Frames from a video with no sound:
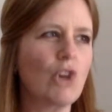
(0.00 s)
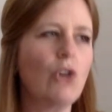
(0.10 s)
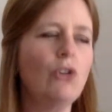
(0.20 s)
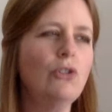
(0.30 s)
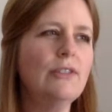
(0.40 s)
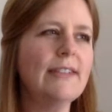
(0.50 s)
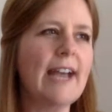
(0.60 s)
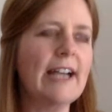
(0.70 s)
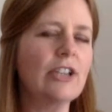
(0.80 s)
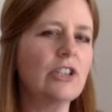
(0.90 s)
who's
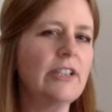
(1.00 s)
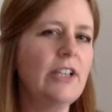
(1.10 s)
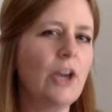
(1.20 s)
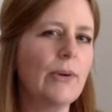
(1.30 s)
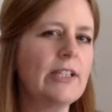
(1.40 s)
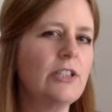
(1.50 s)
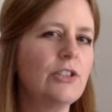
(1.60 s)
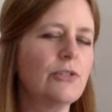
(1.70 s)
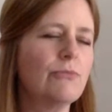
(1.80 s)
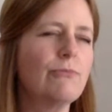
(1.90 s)
actually going
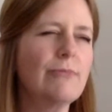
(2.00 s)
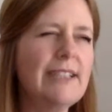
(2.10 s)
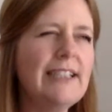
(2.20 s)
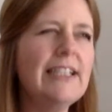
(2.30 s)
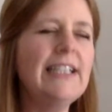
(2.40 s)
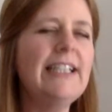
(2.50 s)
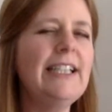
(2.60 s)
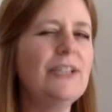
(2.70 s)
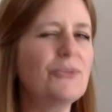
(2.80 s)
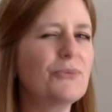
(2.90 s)
to
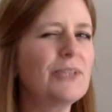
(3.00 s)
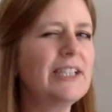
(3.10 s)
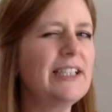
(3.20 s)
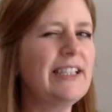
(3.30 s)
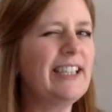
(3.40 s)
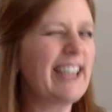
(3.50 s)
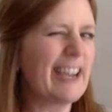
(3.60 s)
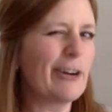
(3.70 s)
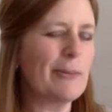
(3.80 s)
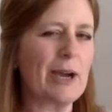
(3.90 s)
really, really
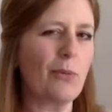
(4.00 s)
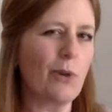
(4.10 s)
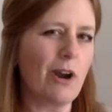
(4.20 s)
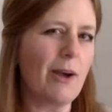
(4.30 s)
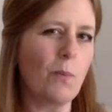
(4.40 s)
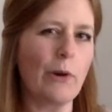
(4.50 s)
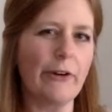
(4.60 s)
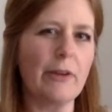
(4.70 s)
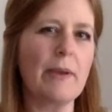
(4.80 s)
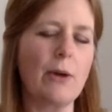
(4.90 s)
care about what I'm
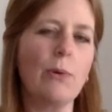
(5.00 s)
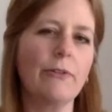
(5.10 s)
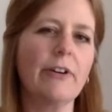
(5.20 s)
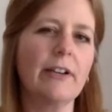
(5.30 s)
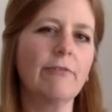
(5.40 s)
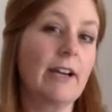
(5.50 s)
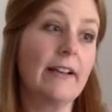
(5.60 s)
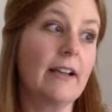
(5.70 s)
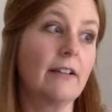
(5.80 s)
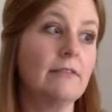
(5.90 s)
worried about right
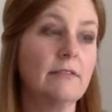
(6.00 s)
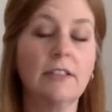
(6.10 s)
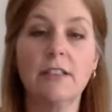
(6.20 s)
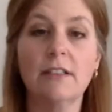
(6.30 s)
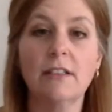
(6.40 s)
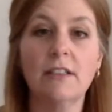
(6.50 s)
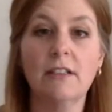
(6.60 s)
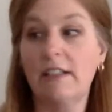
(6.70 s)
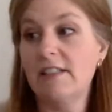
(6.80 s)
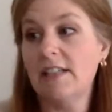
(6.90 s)
now?
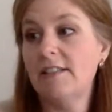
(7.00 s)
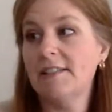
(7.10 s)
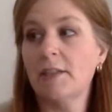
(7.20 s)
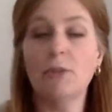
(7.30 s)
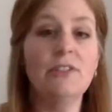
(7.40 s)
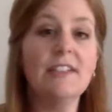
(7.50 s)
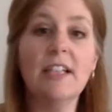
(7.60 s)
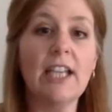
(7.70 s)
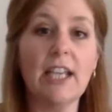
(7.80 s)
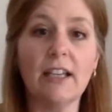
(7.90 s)
In 10 years' time, who's
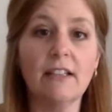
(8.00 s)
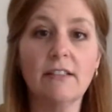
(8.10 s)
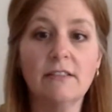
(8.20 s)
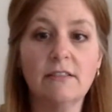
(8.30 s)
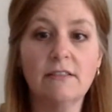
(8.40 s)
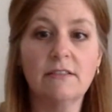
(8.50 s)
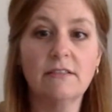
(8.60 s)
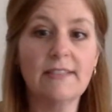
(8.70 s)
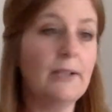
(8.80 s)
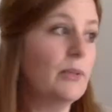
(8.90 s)
going to care?
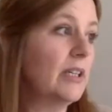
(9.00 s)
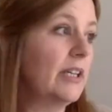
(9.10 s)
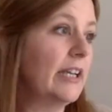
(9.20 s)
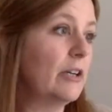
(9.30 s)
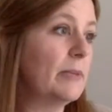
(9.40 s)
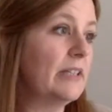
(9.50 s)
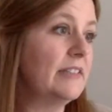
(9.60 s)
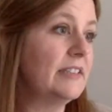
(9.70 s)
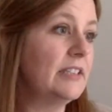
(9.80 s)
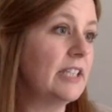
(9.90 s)
Is anyone going to care about
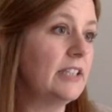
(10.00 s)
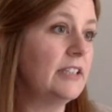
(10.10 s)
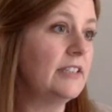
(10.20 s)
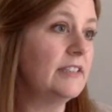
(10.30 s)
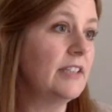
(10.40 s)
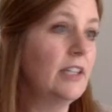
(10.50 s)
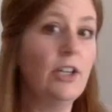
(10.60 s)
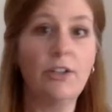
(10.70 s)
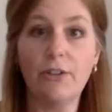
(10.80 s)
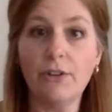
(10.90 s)
this in 10 years?
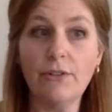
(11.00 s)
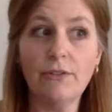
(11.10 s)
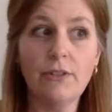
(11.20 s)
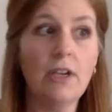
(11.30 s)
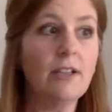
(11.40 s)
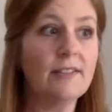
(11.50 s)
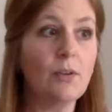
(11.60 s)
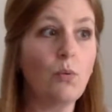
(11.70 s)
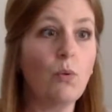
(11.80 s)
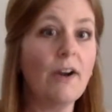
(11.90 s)
No?
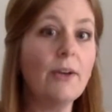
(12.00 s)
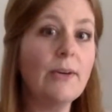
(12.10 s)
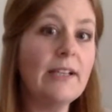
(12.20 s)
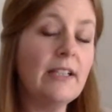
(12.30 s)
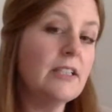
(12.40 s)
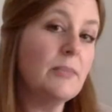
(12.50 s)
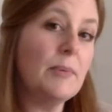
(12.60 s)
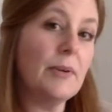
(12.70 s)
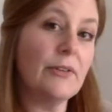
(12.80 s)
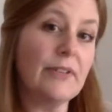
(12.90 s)
So why do I need it to be
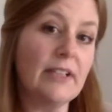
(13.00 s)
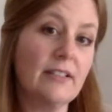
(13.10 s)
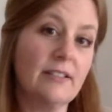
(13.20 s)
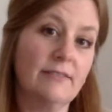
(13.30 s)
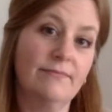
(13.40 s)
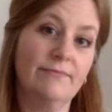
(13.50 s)
perfect?